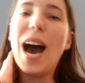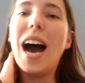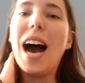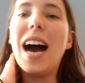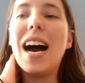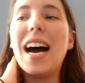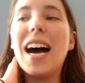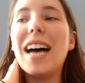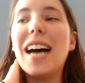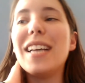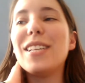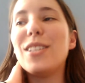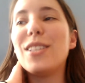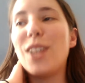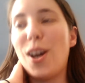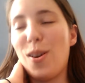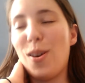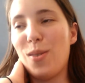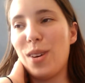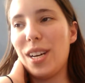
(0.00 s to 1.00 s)
Uh,
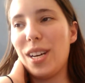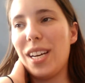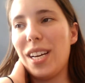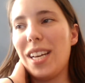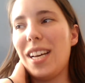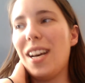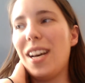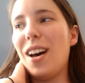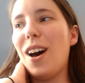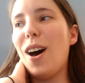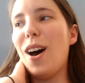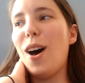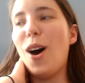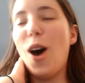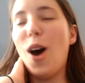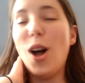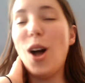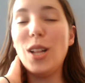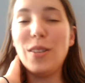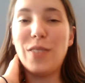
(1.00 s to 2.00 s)
so,
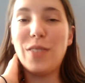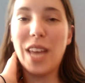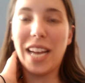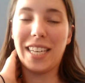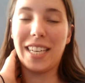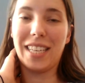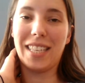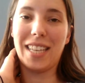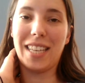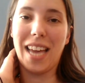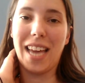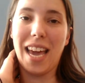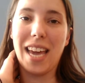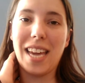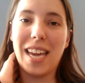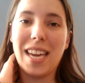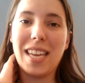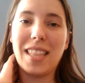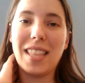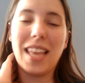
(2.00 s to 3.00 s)
all of that to
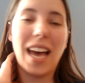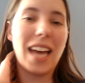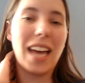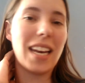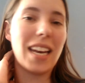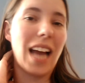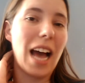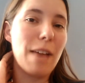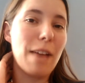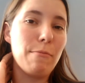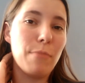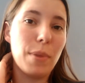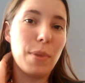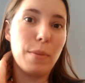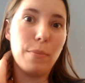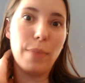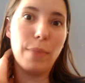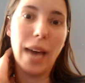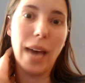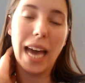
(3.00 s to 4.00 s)
say that I'm
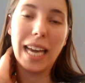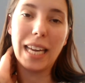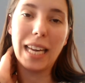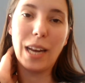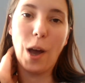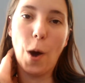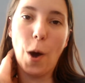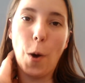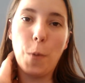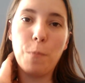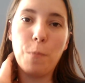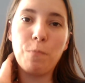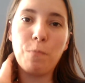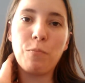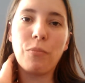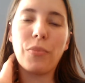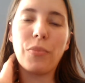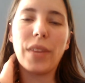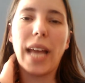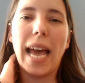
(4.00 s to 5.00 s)
back at home
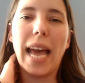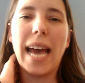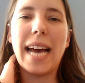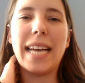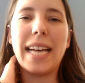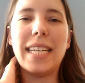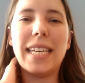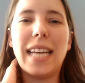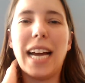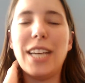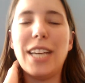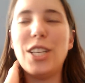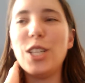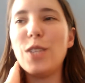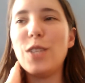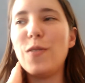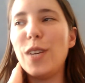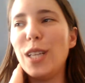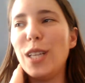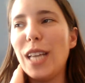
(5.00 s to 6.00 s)
and I
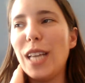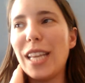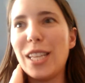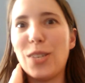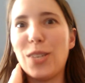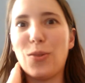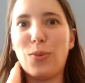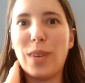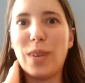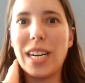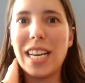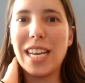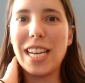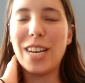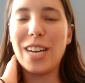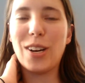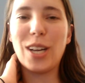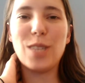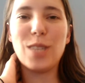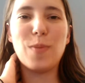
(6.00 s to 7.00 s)
just feel like this reading
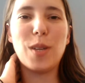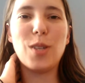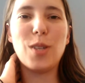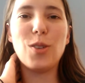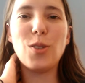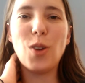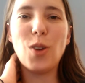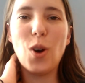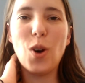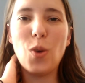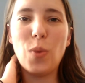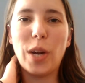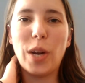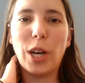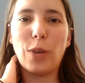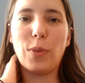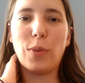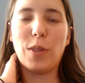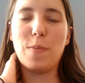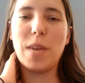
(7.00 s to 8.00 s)
year has been so
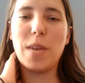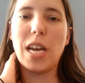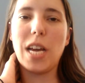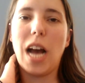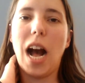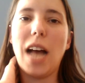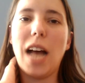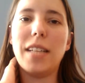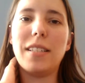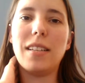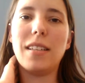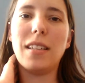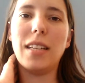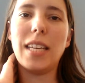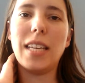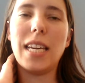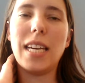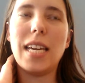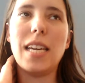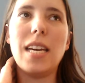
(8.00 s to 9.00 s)
weird with me
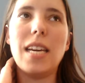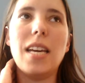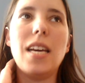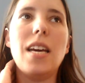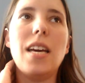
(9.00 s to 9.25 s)
constantly